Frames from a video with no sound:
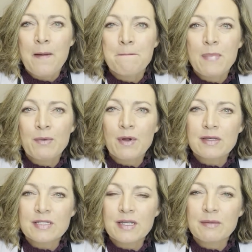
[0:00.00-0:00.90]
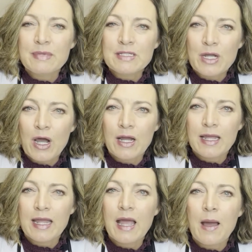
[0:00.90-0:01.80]
but we're also going to be
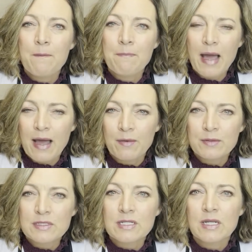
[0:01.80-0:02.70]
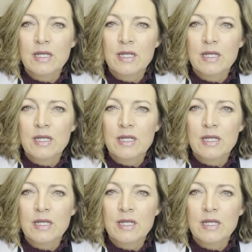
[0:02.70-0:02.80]
talking about